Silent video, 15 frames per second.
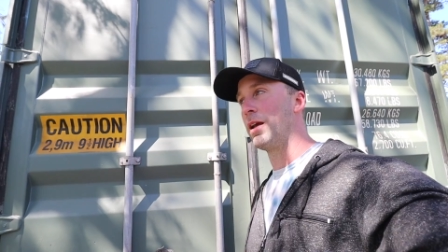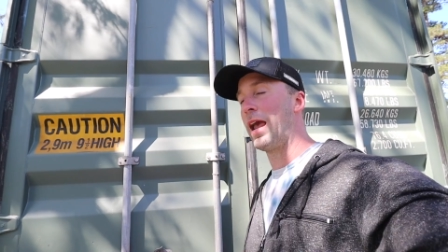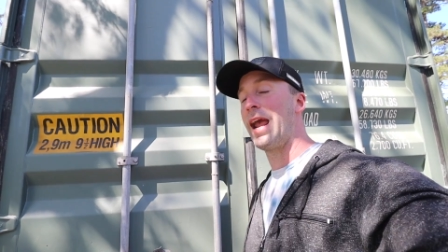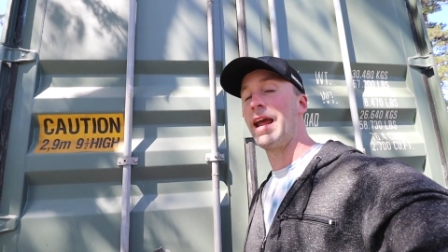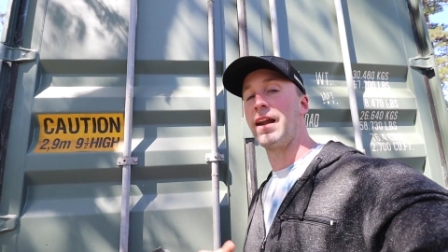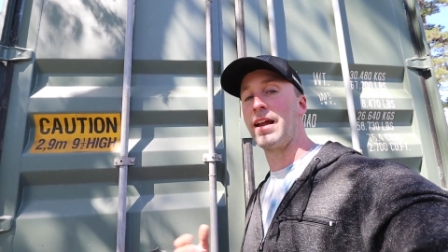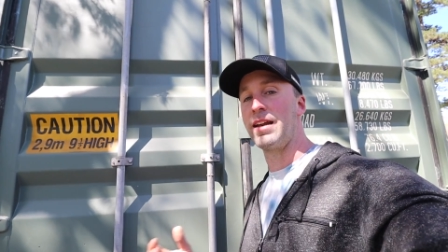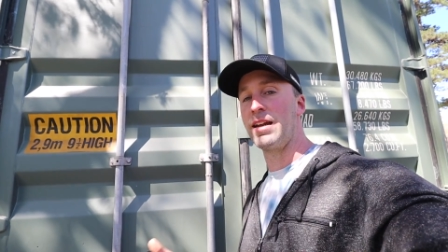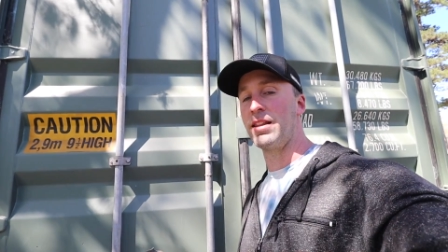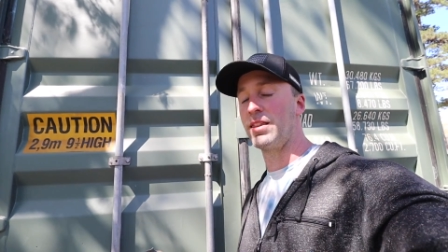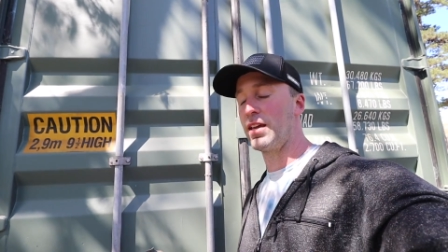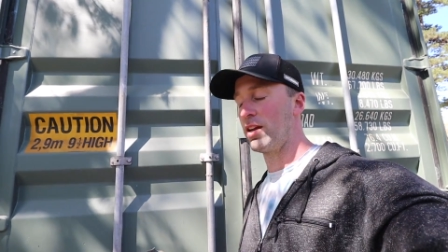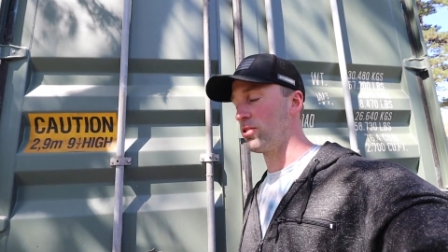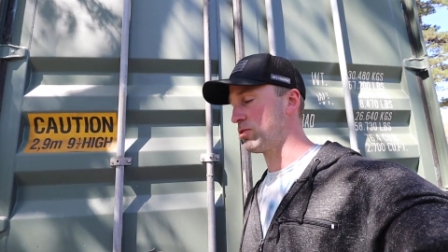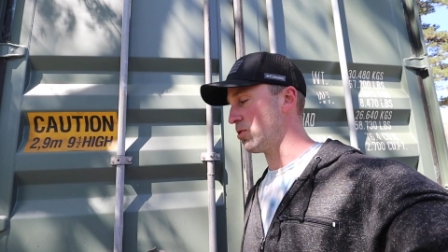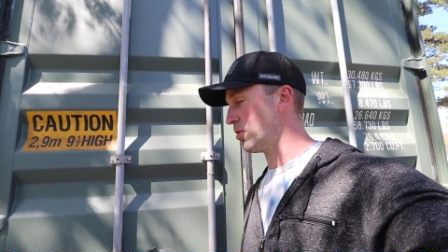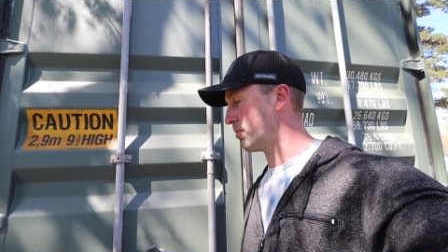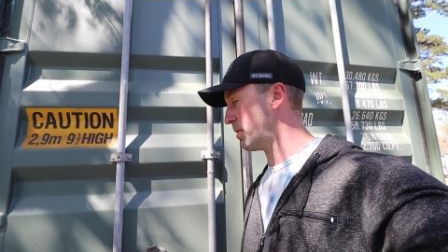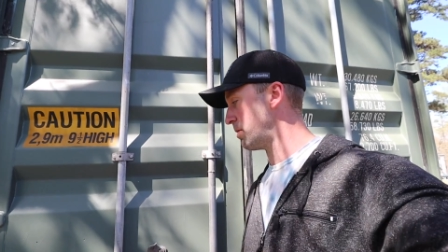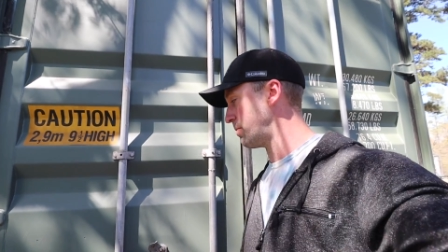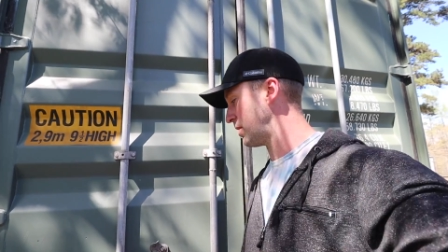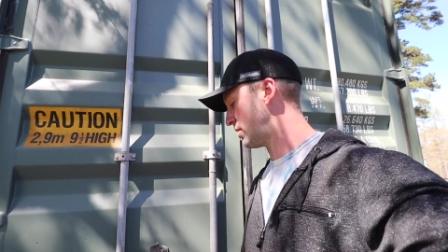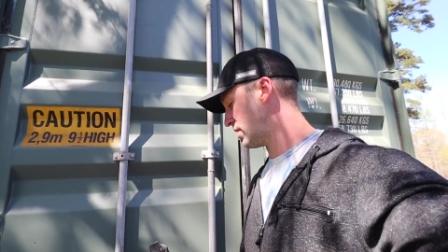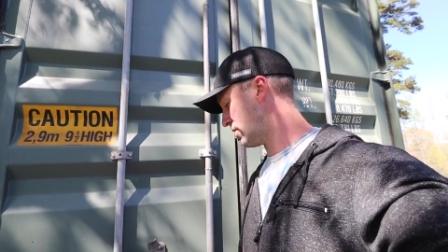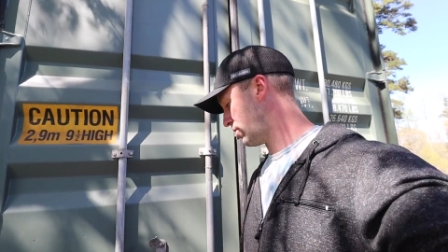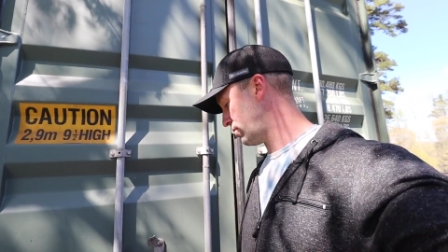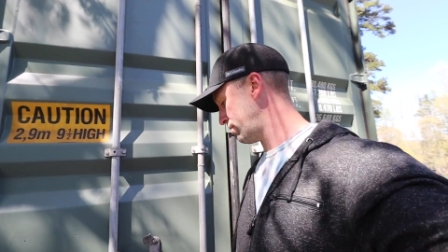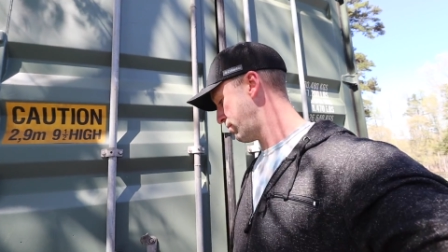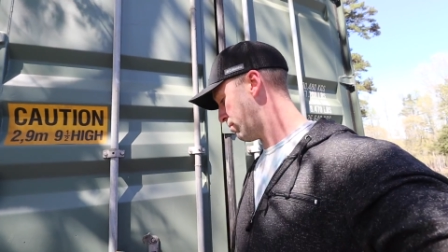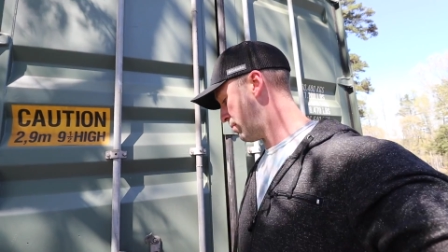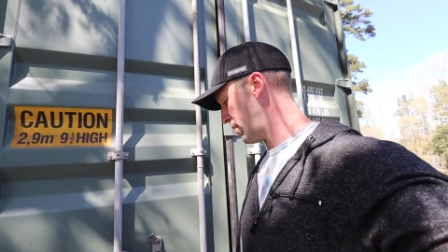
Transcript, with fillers: And I didn't think it was going to be a big deal.